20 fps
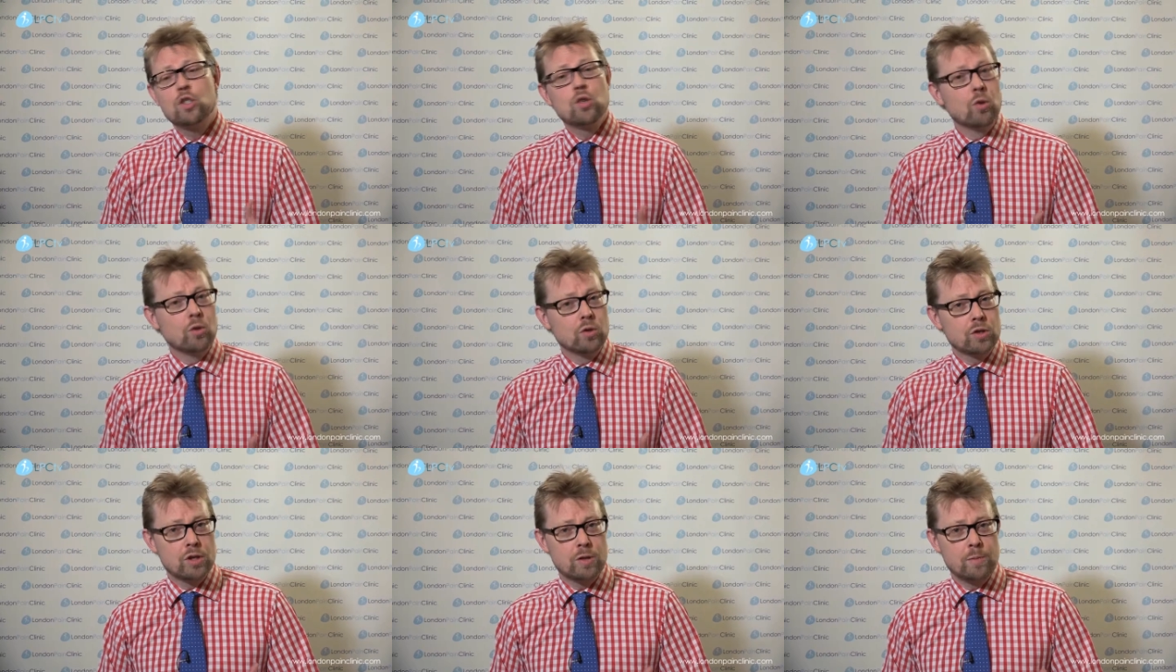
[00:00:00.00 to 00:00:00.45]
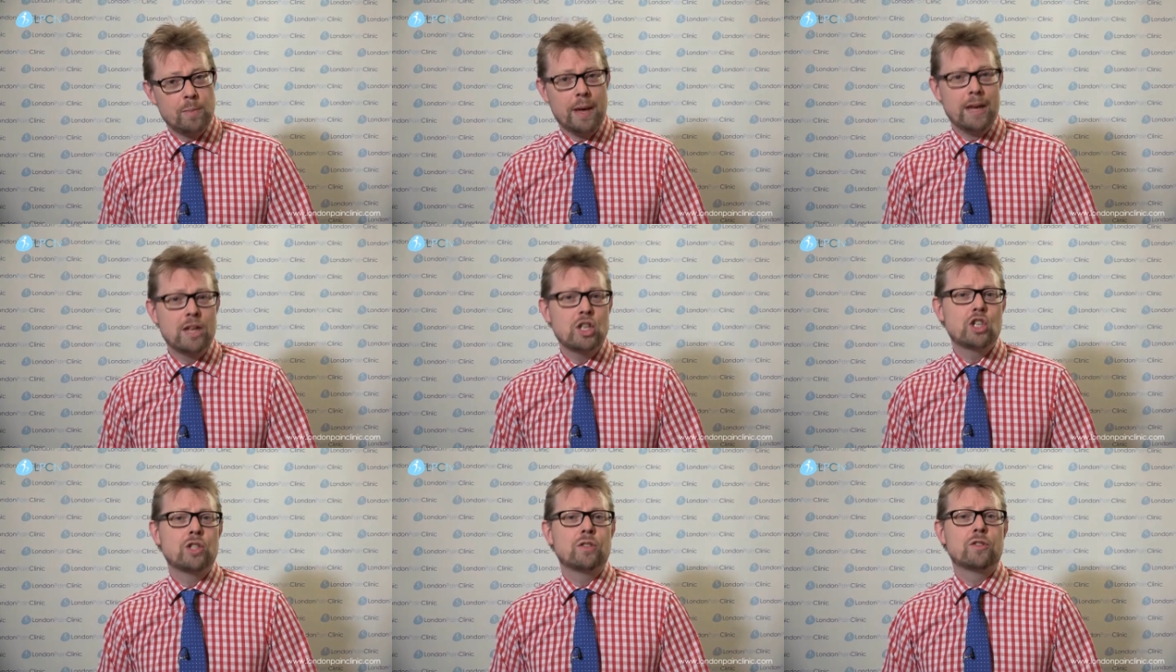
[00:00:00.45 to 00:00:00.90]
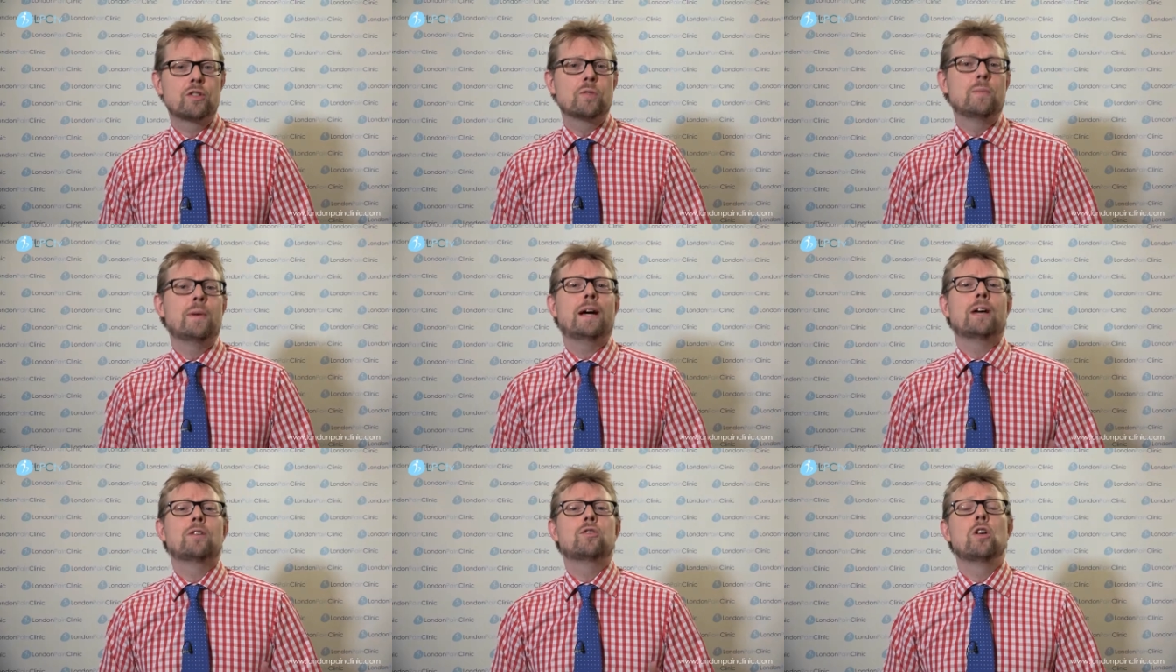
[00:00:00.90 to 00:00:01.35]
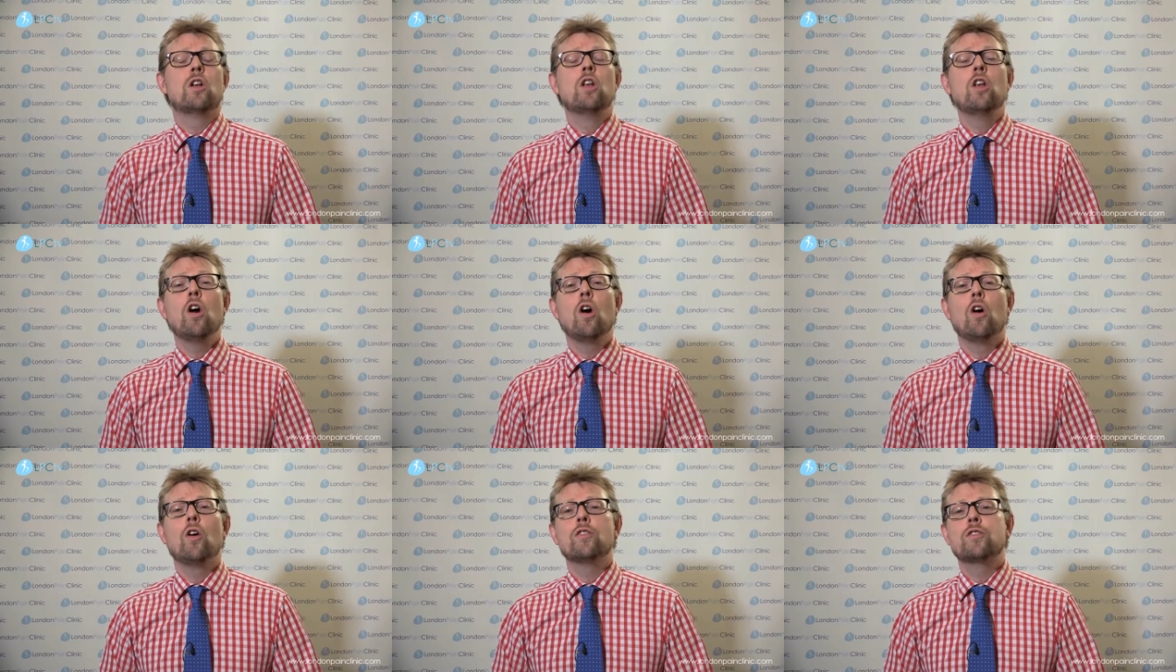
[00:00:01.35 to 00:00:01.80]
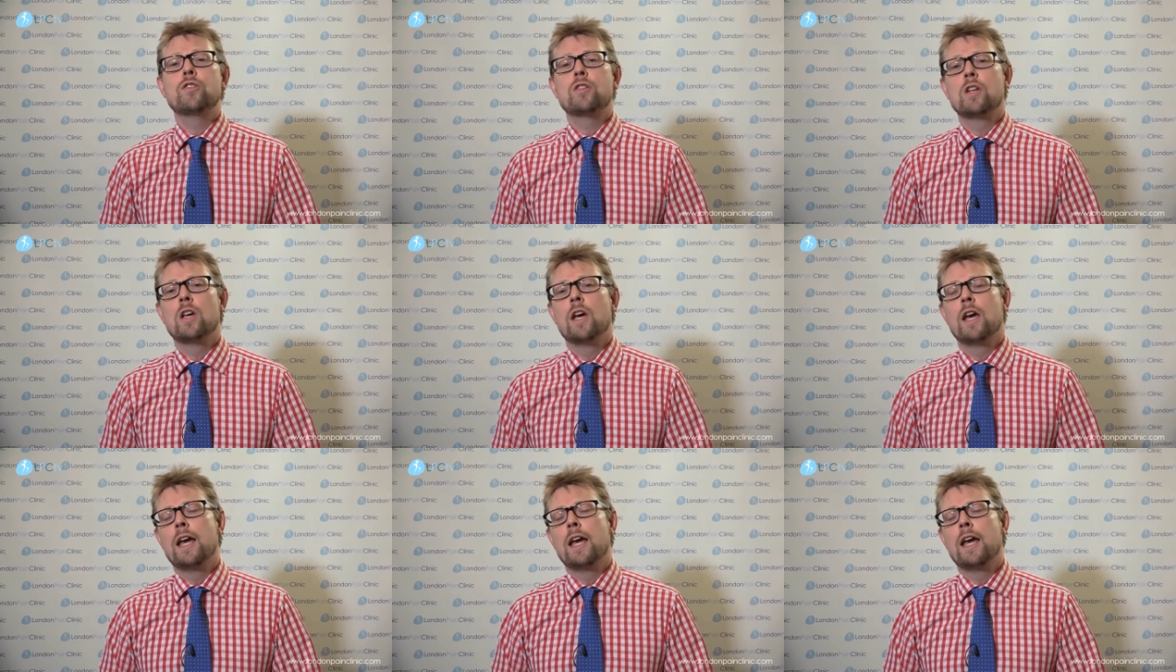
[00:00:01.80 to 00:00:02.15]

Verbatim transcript: talk to the patients about a lot,